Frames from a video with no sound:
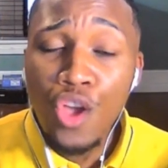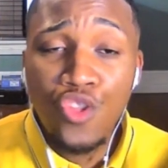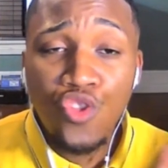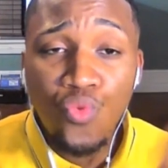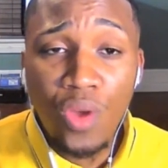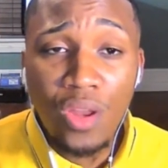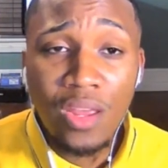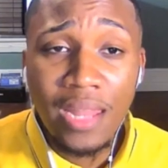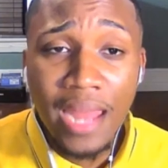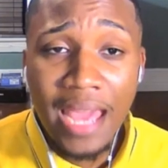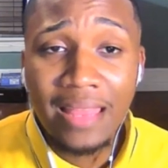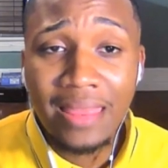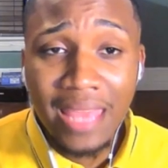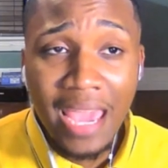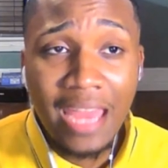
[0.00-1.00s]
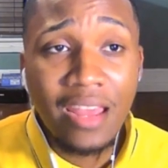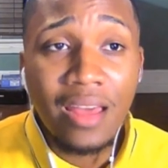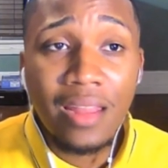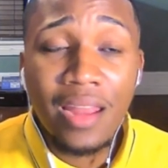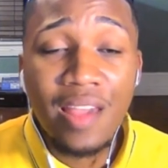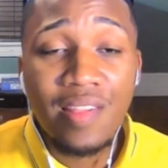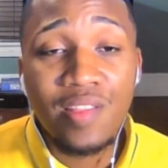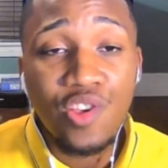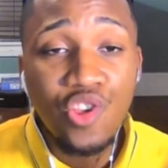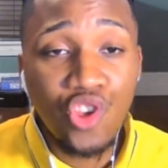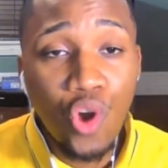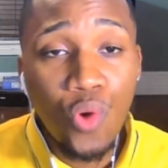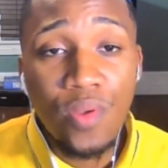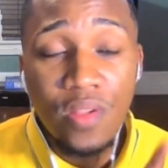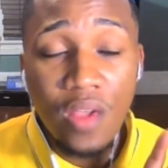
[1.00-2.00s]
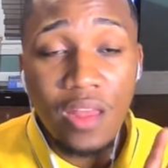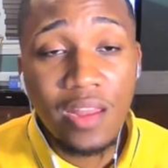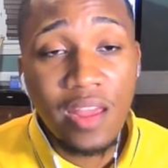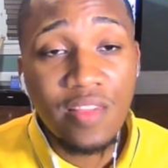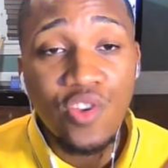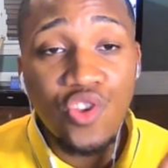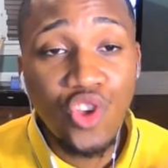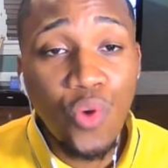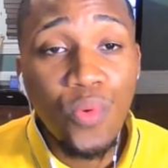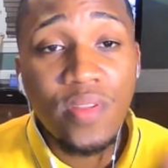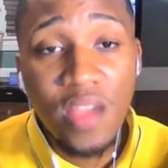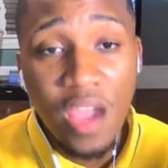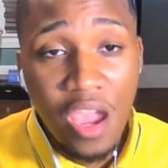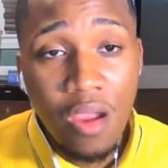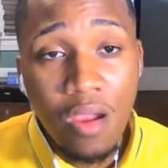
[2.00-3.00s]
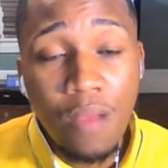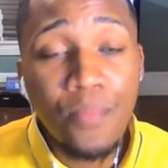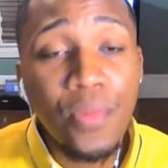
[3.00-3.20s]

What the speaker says: Twitter like that unless the show is airing.